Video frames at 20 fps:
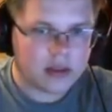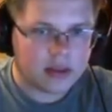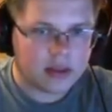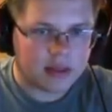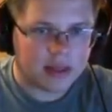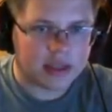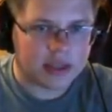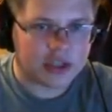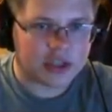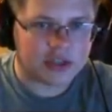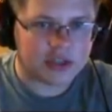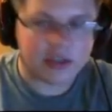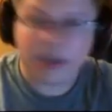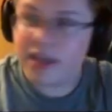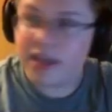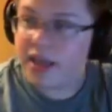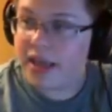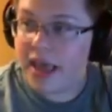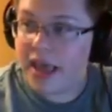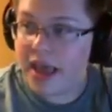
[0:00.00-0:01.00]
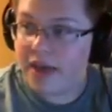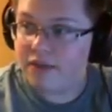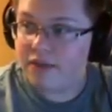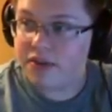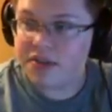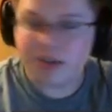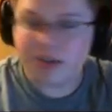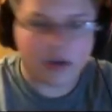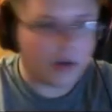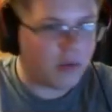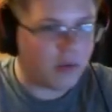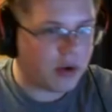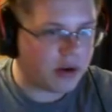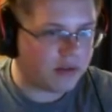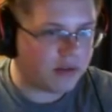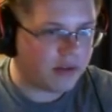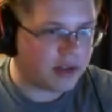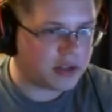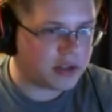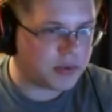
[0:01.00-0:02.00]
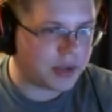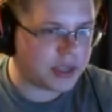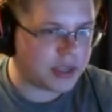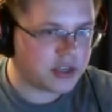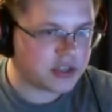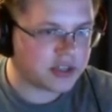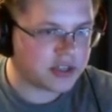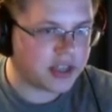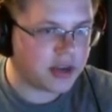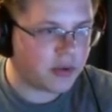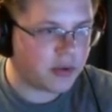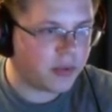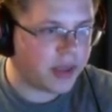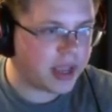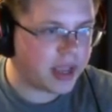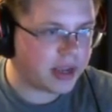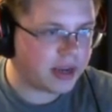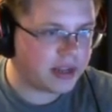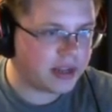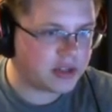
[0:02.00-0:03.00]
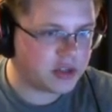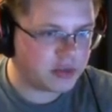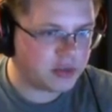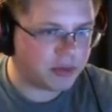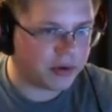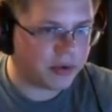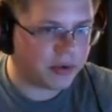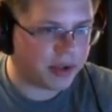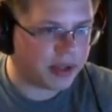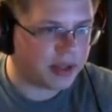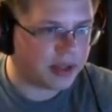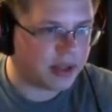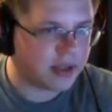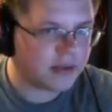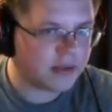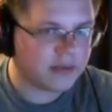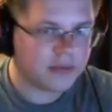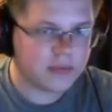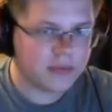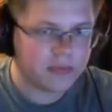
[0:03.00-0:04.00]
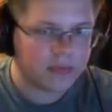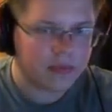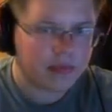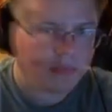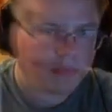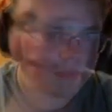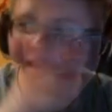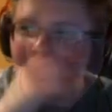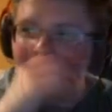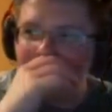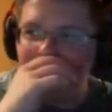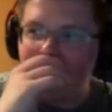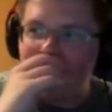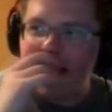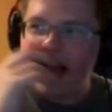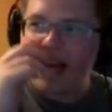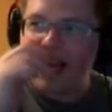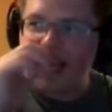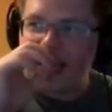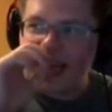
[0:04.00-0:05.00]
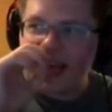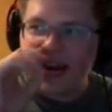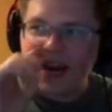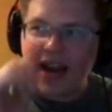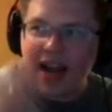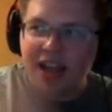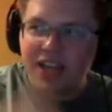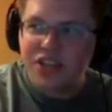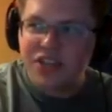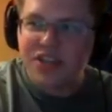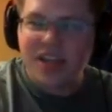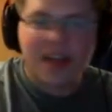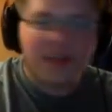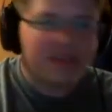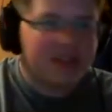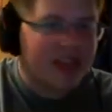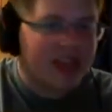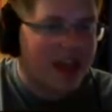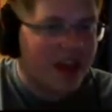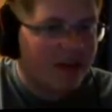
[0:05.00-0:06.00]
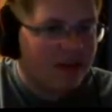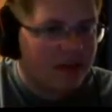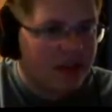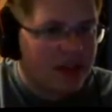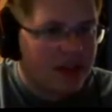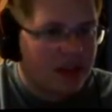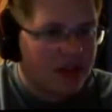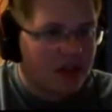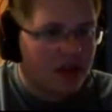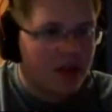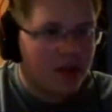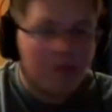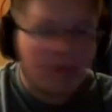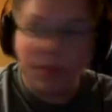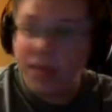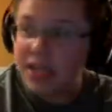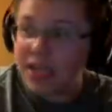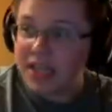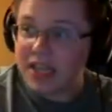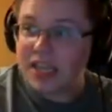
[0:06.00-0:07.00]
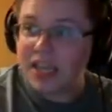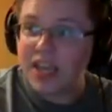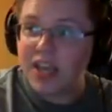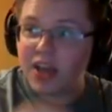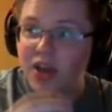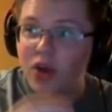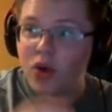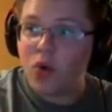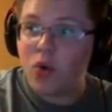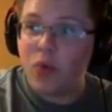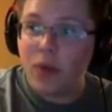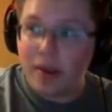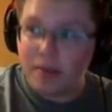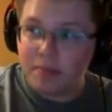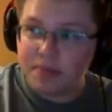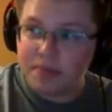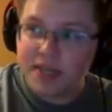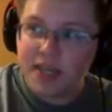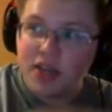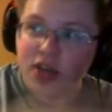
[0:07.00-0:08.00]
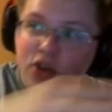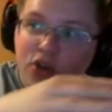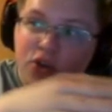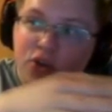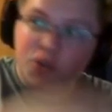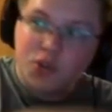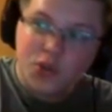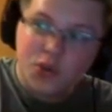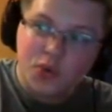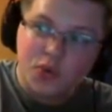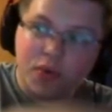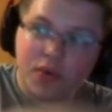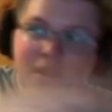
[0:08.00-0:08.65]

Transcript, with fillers: Let's just, every single one of us, we can just get awakening super quickly. Okay, now I kind of get it. I just have to have the ability equipped to